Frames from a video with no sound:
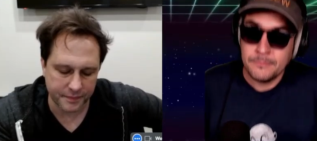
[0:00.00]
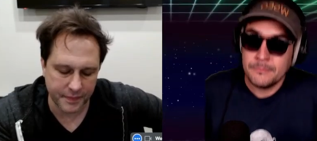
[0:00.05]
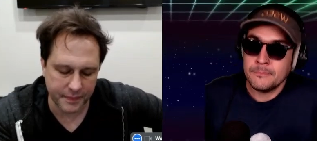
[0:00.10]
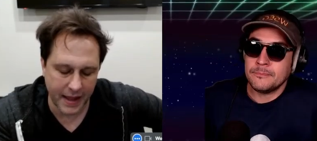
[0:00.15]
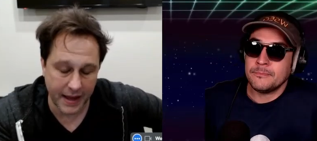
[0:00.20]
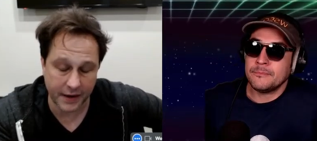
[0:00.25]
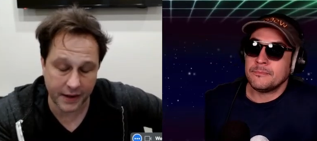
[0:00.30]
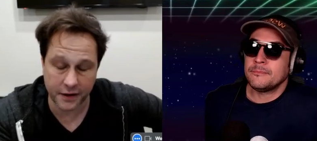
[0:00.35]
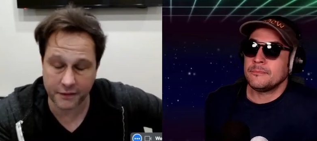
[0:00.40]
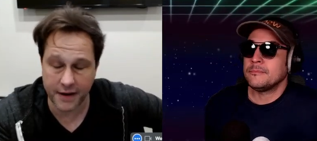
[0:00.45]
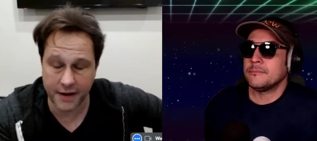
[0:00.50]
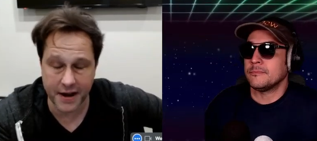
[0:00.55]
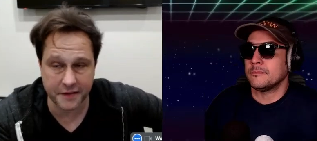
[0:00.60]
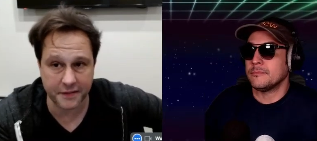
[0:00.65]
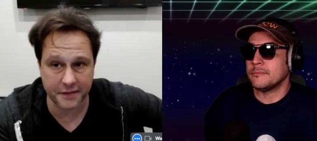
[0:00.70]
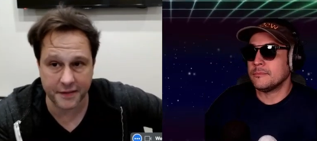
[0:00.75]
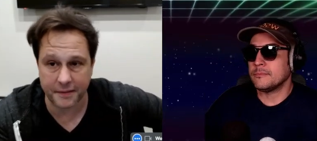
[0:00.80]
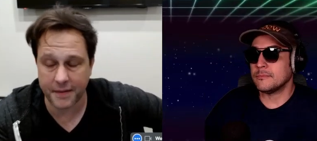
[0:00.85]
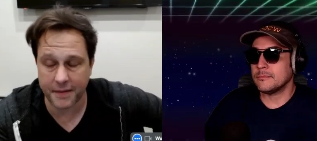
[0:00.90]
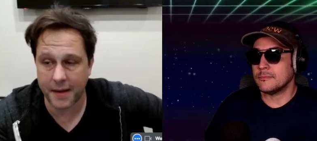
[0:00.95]
Speaker 1: and
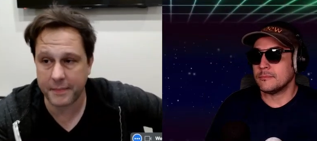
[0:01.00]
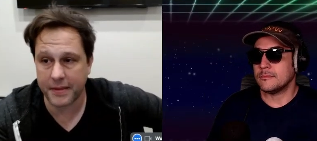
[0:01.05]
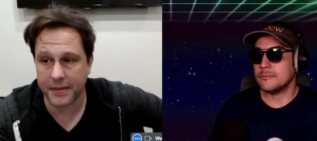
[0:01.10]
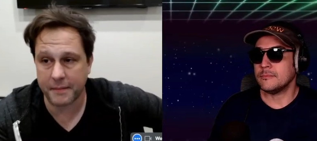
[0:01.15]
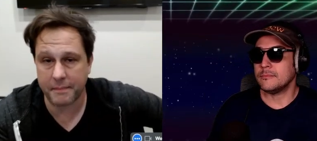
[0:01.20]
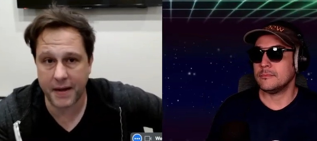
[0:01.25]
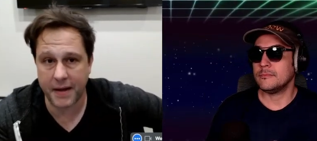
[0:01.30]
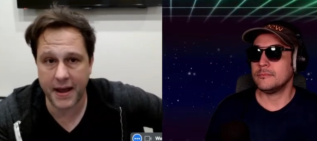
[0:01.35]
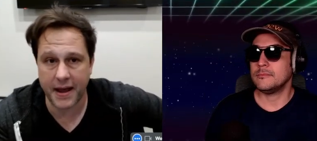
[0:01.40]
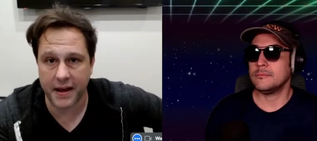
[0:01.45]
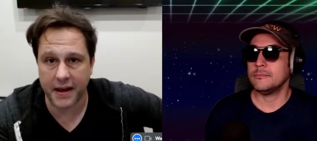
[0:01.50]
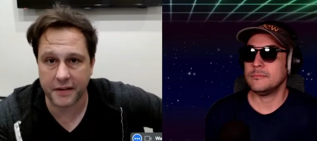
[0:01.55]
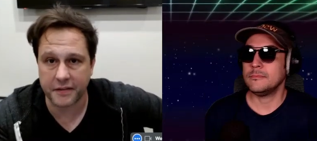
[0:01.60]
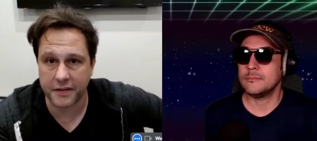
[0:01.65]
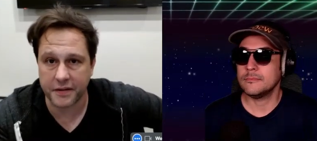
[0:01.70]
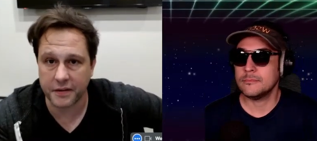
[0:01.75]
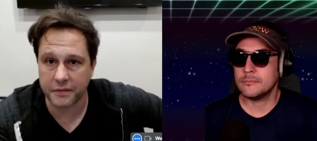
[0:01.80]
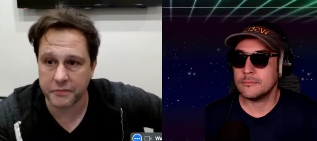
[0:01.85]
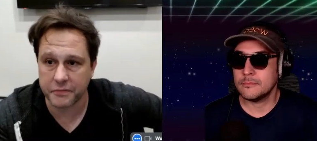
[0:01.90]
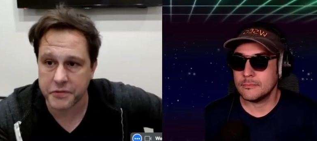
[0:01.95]
congrats on the, I mean, the buyout's
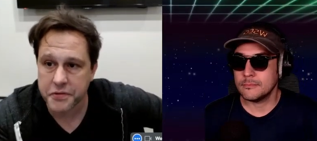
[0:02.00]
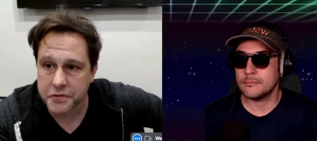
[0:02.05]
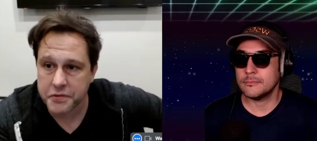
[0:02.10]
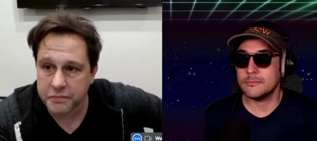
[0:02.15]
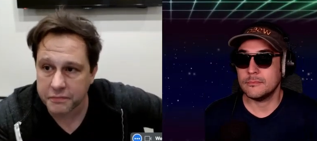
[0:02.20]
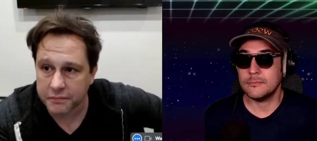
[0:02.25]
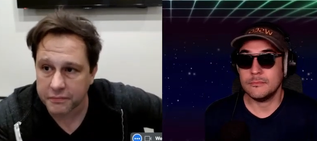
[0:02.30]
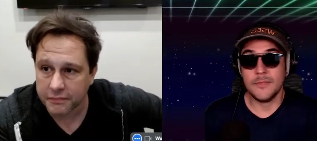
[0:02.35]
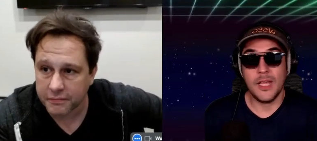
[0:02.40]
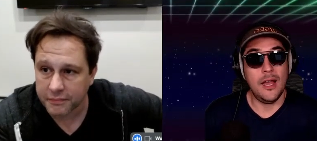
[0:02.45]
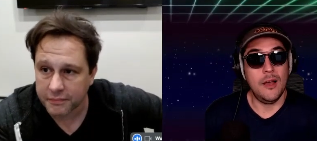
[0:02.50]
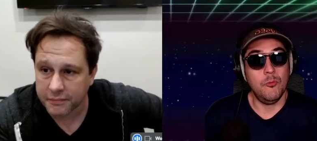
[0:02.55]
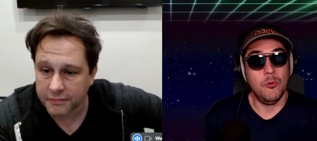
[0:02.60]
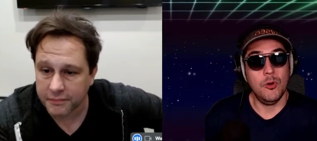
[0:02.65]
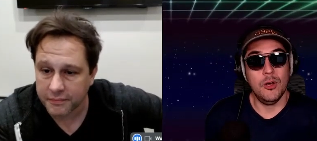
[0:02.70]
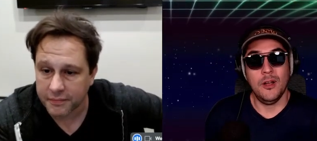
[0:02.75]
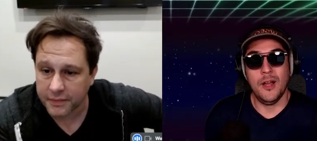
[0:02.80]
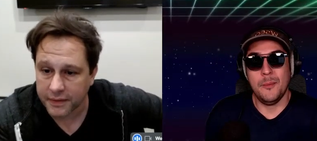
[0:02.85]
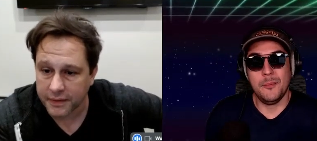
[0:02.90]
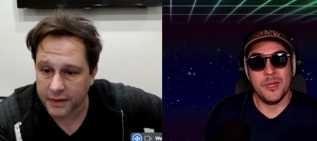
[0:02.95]
huge.
Speaker 2: Yeah.
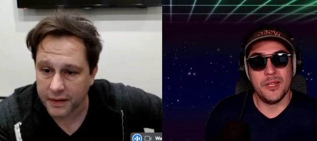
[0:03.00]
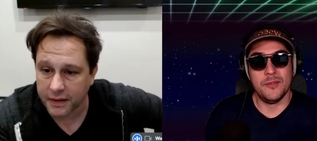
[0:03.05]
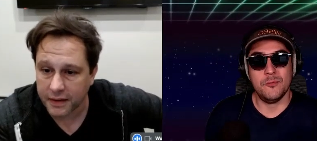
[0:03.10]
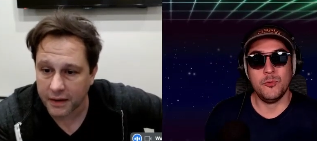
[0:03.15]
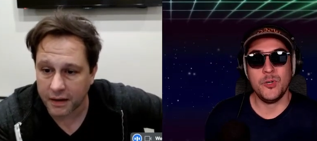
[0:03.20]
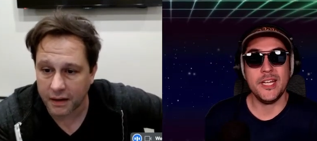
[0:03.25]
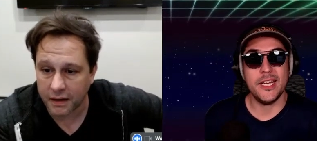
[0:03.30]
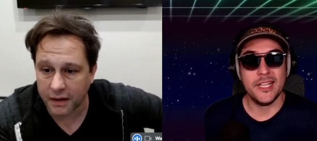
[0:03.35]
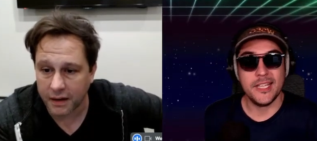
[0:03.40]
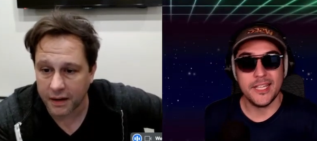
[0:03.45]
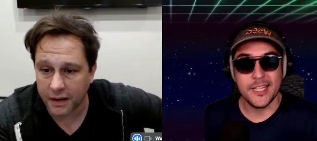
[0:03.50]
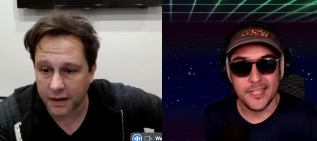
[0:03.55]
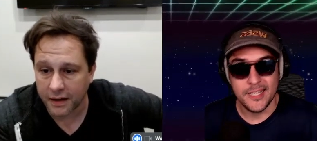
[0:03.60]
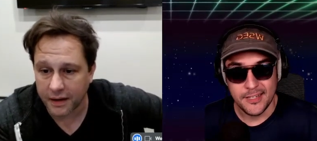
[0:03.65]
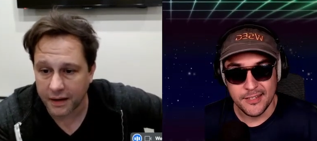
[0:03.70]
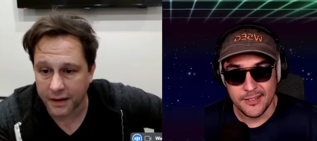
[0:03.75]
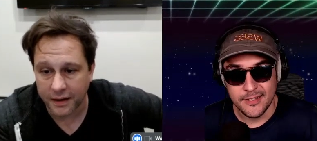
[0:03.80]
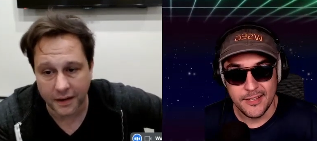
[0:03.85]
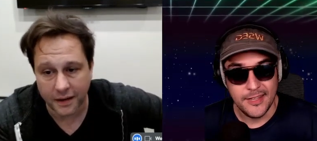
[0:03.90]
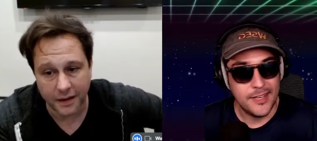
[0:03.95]
Well, I mean, we didn't get
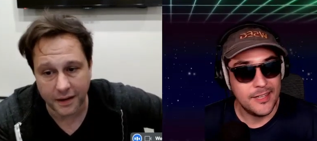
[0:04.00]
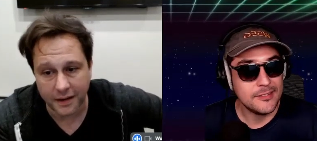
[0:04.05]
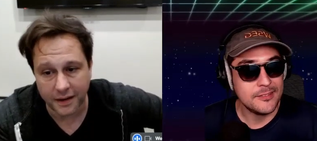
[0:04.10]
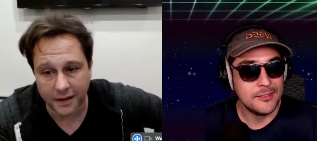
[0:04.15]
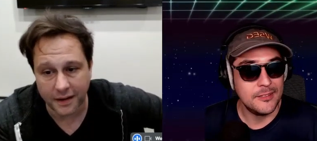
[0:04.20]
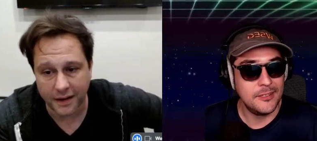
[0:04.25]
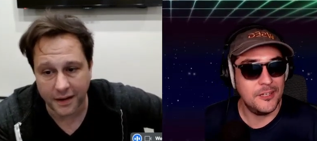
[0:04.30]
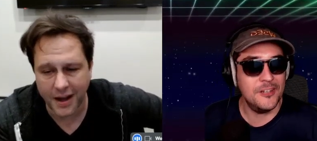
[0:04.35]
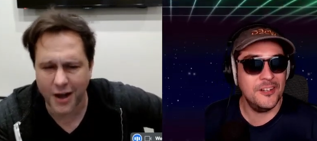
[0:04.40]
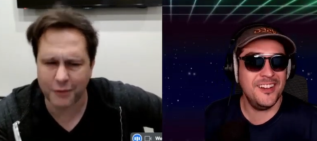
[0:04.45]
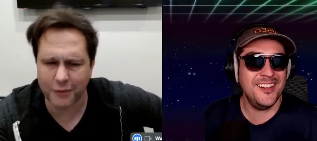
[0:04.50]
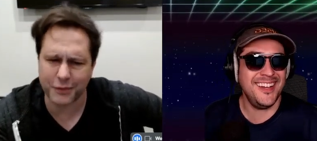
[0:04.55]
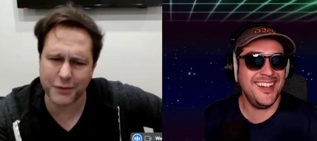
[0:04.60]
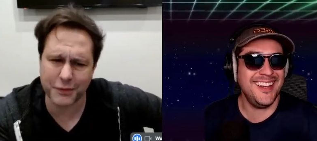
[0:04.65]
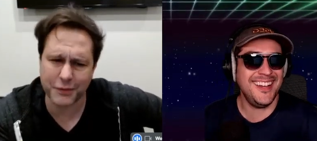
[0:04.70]
any of that. So, oh, well,